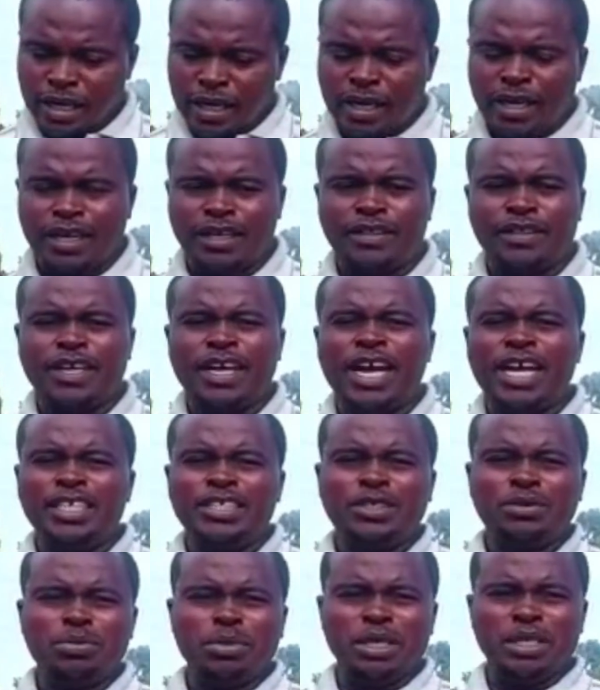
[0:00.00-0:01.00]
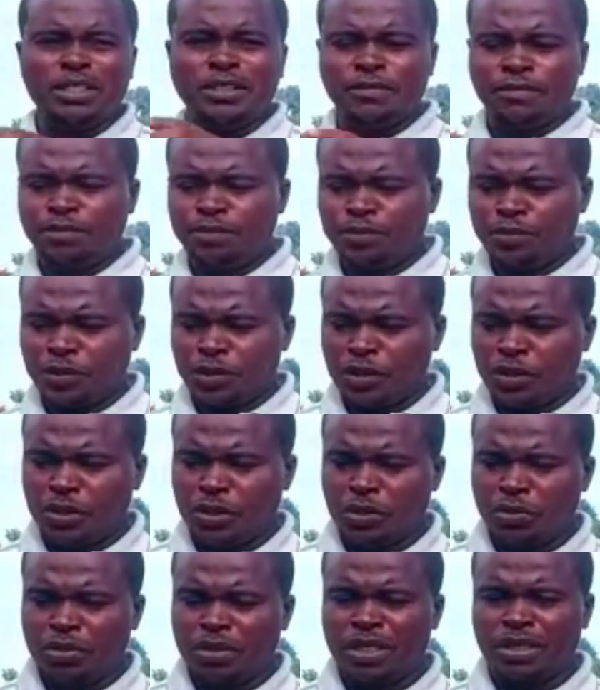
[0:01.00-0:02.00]
the herdsmen,
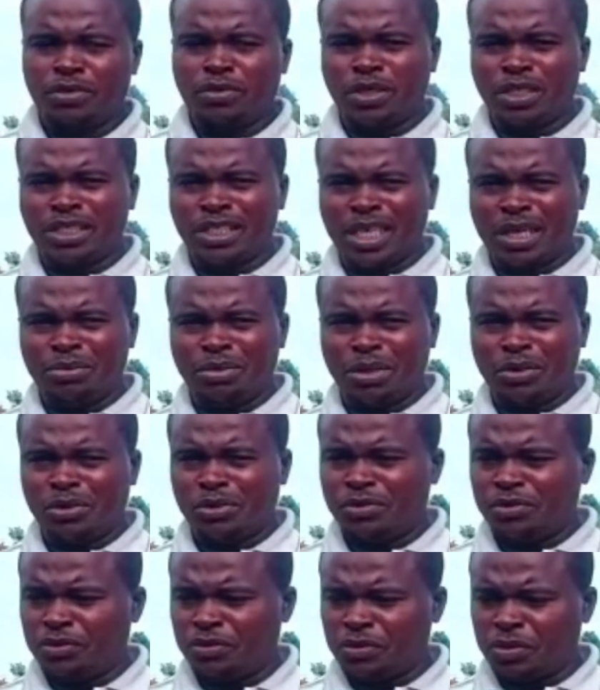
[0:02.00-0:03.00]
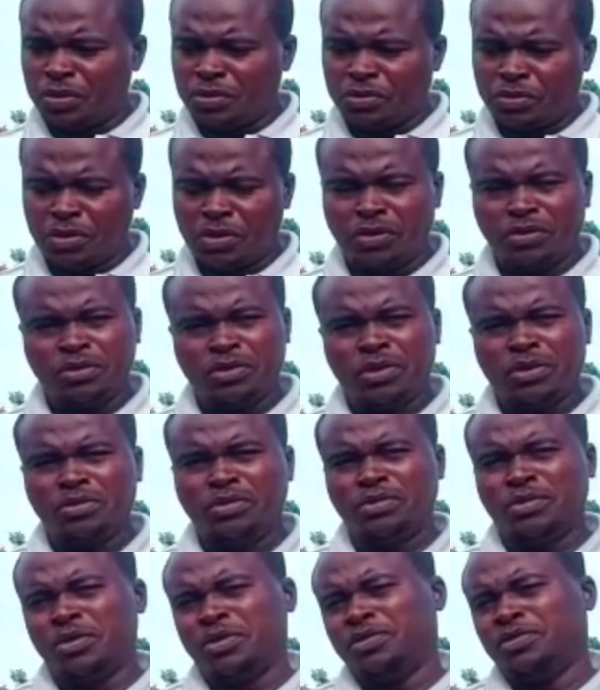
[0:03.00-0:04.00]
with a great number
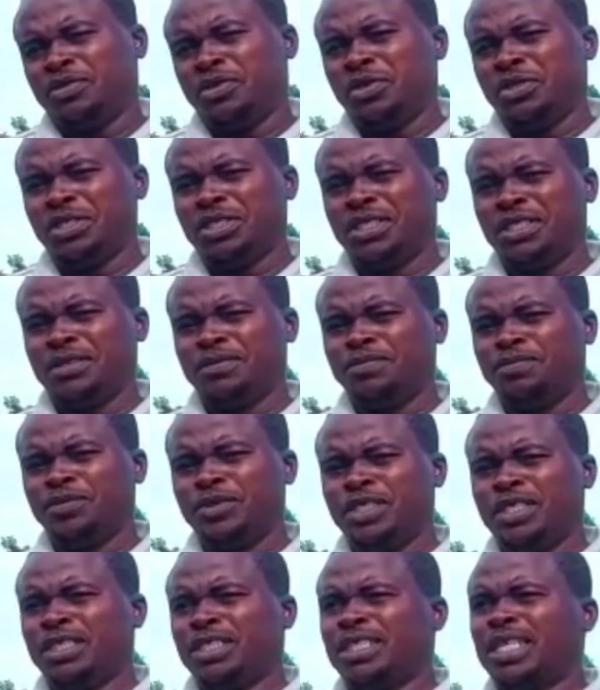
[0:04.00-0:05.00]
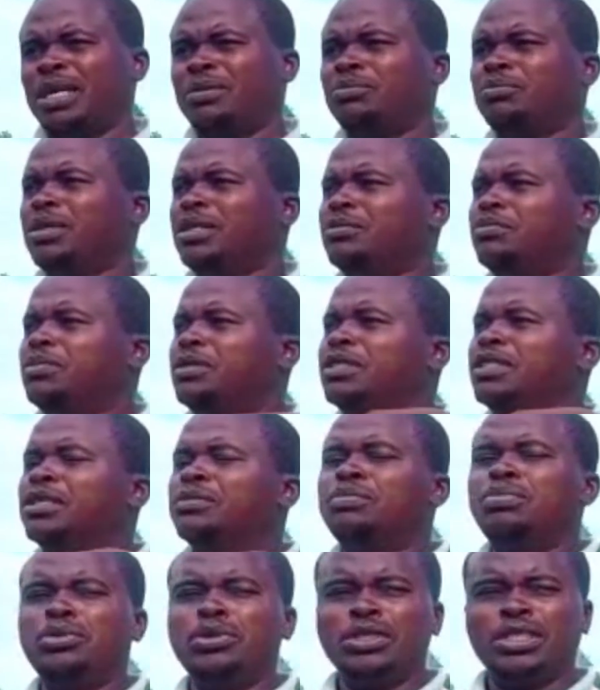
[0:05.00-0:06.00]
of goats, some may be in
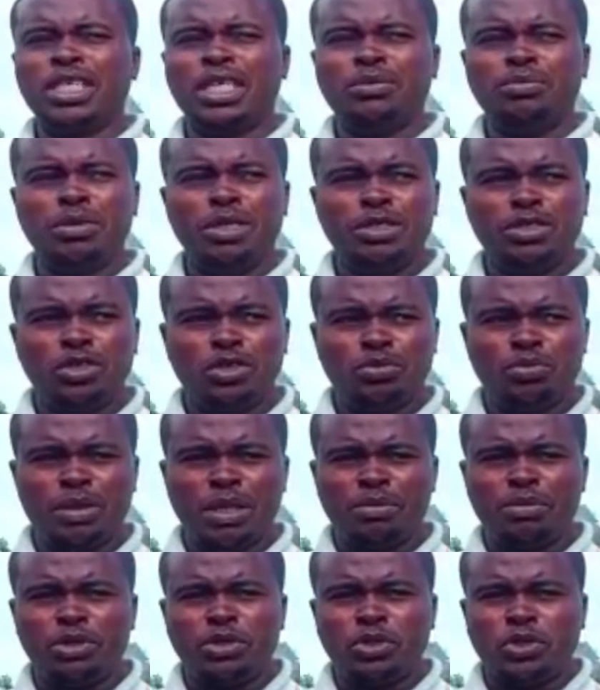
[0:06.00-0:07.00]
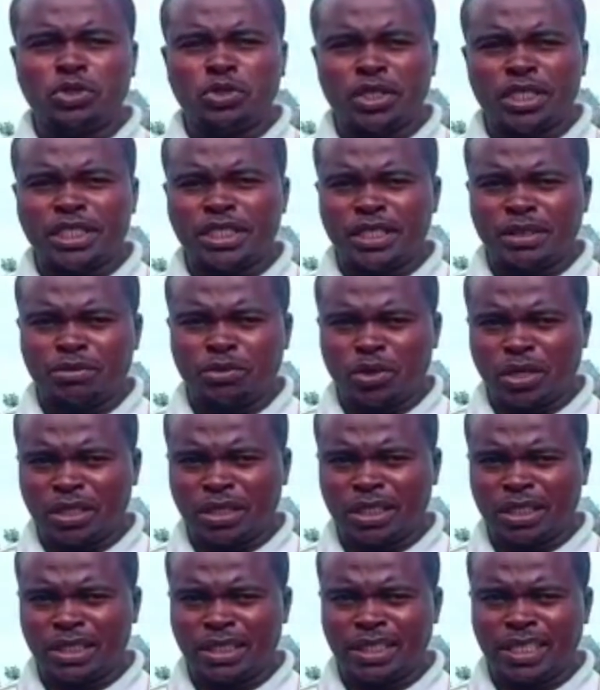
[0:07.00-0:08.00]
the bush and may not be able to trace them
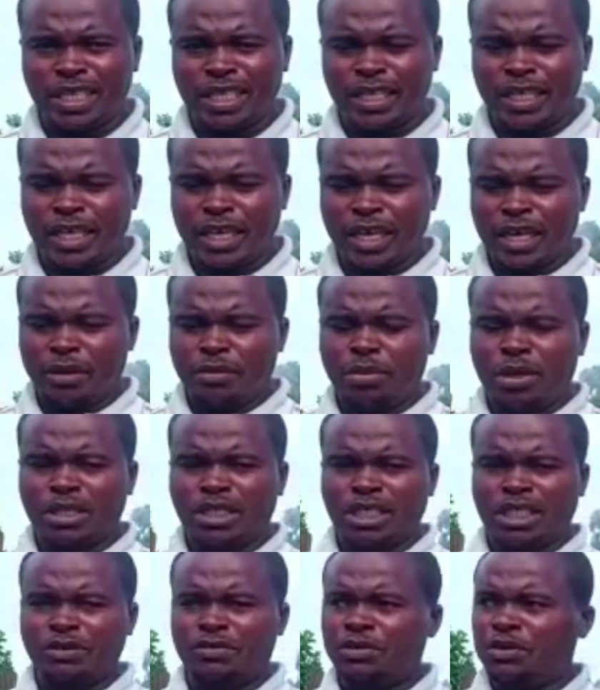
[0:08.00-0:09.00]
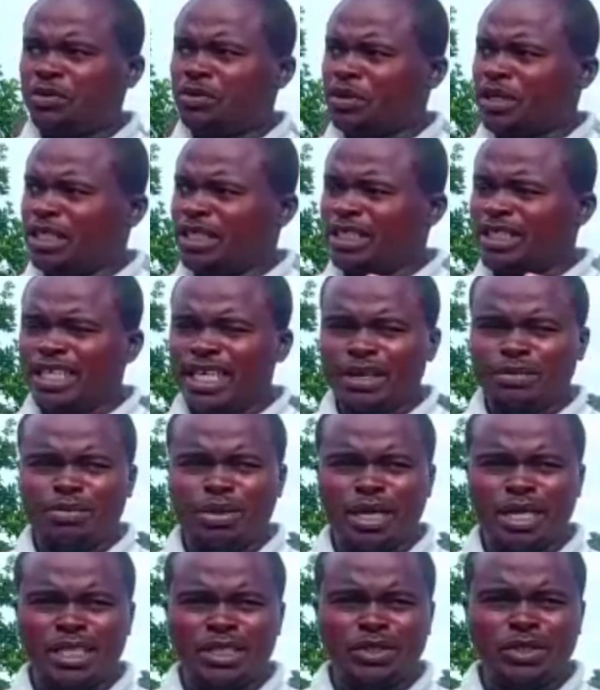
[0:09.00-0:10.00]
quite easily. But if you graze
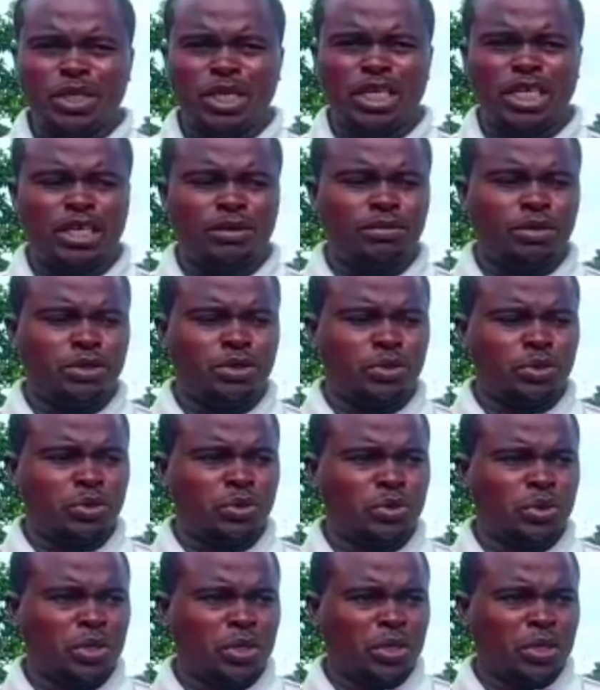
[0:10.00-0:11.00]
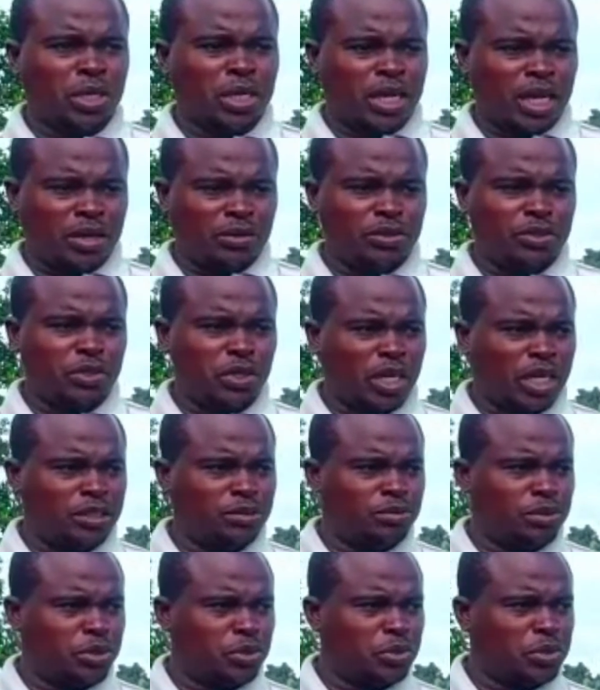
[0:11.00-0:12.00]
nearby, you are able to count your
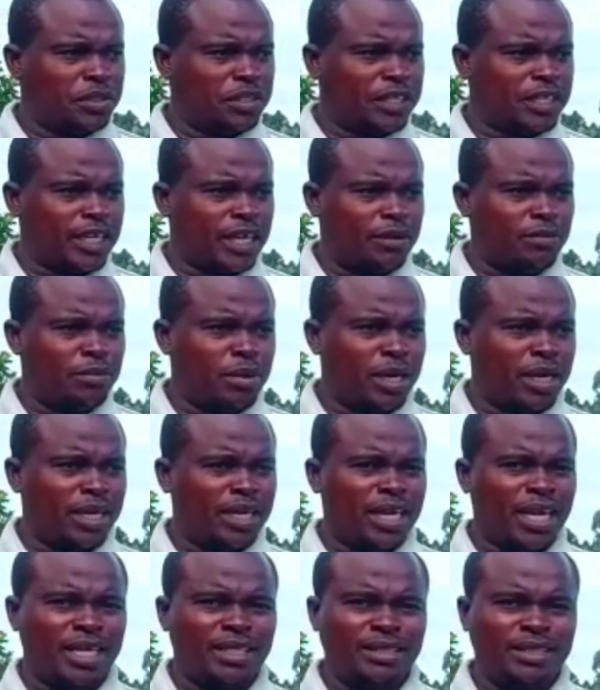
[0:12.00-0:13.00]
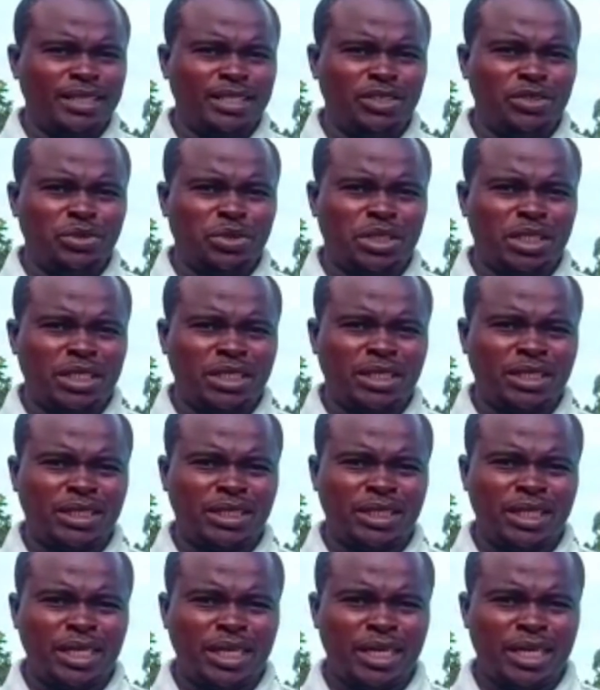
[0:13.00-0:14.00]
animals when they come back, and then you
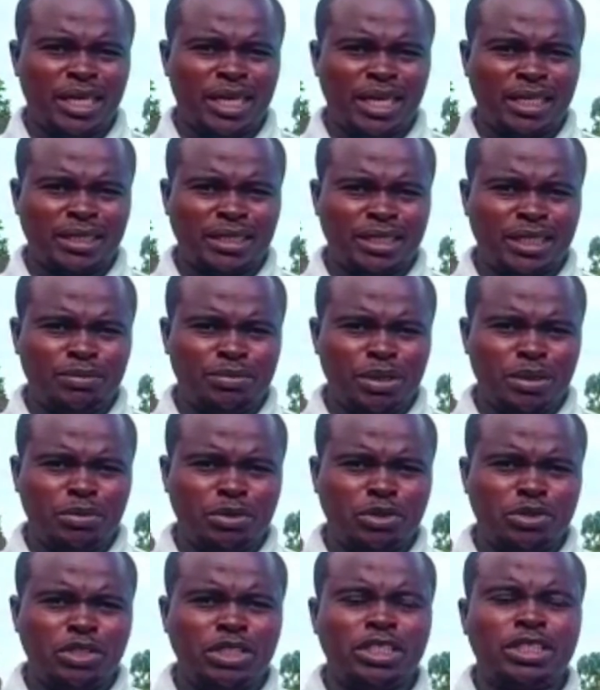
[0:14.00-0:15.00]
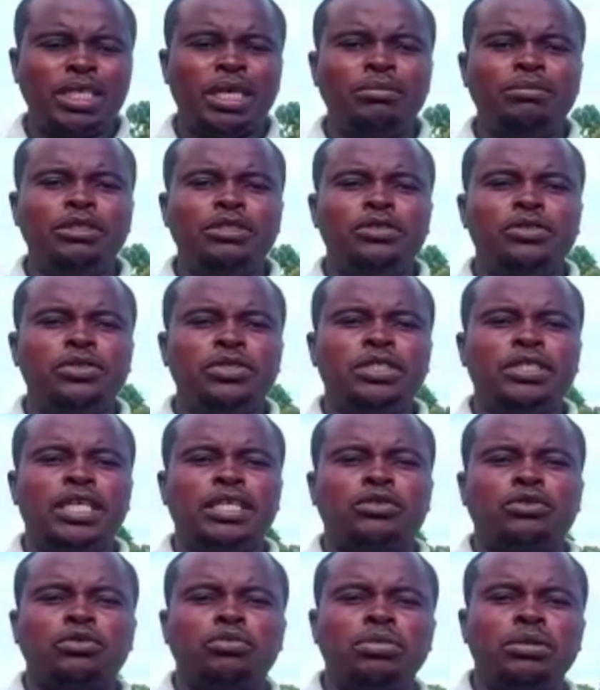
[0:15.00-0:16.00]
sense and be able to determine those
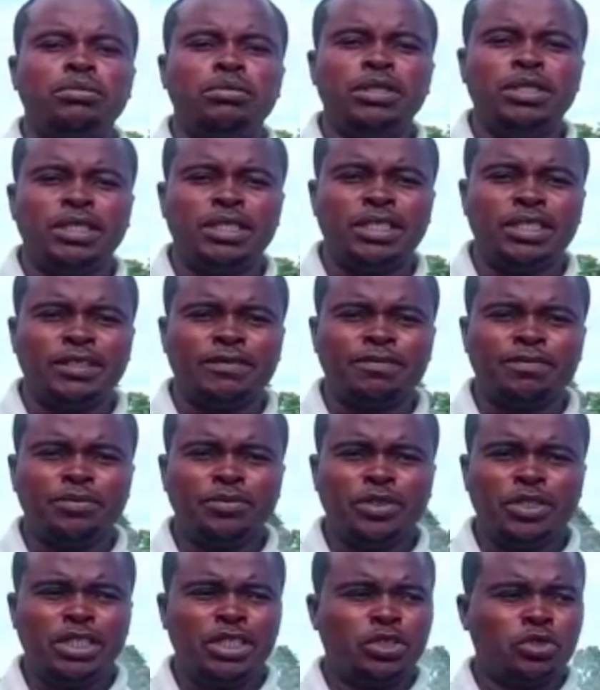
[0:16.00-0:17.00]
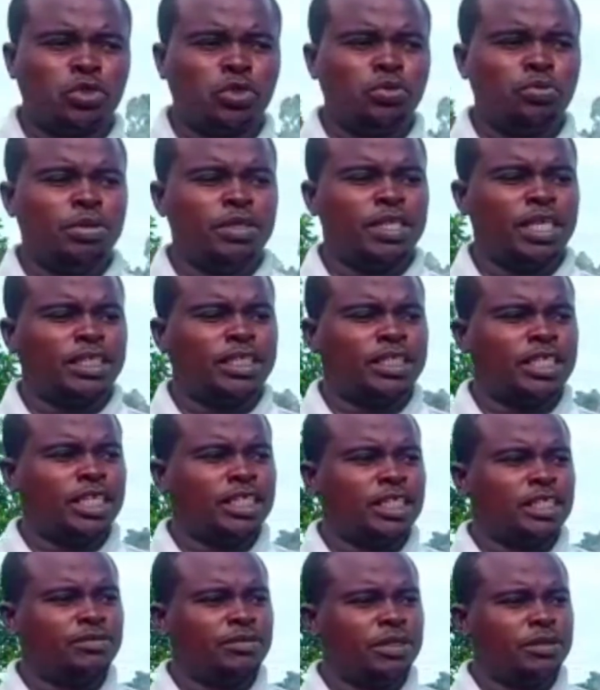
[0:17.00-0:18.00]
that could be missing. It could be that it
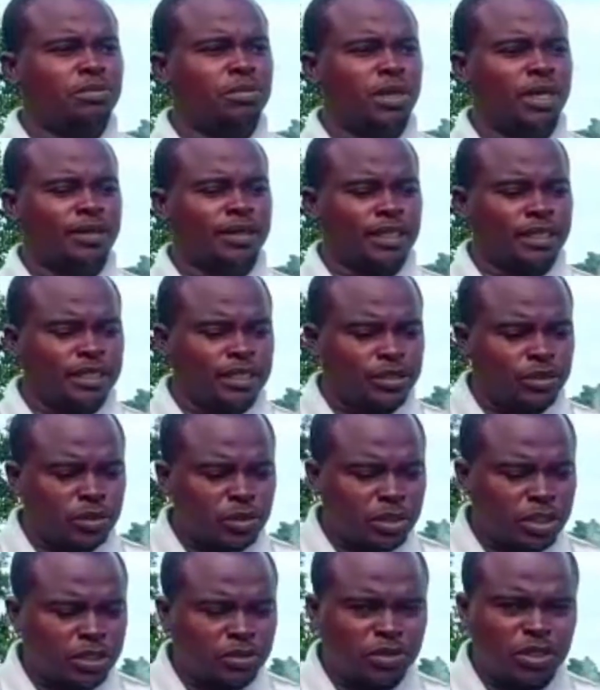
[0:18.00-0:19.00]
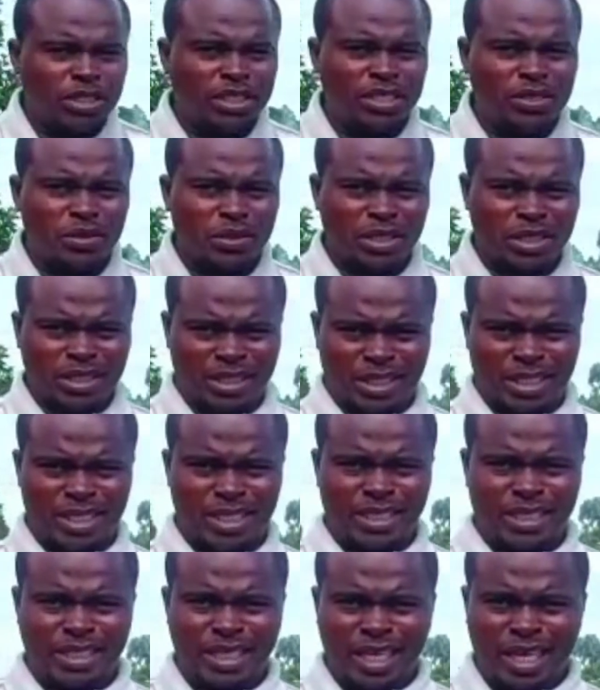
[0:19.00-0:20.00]
has given birth and it's concentrating on its
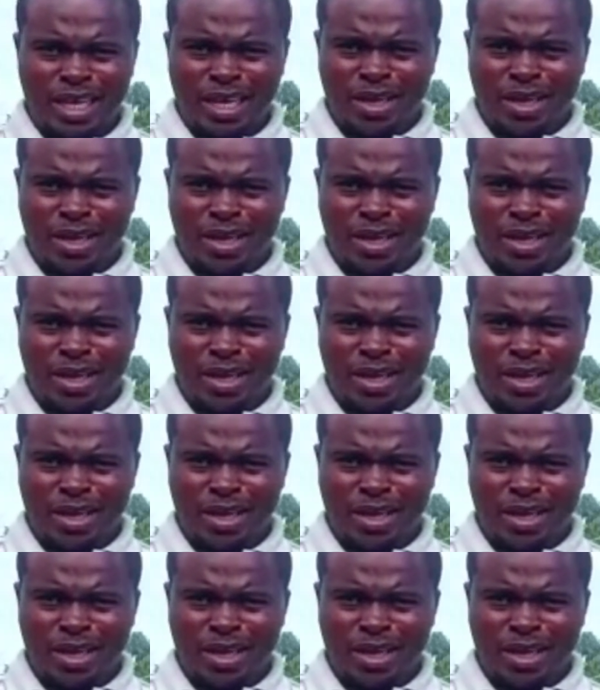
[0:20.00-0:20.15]
kid.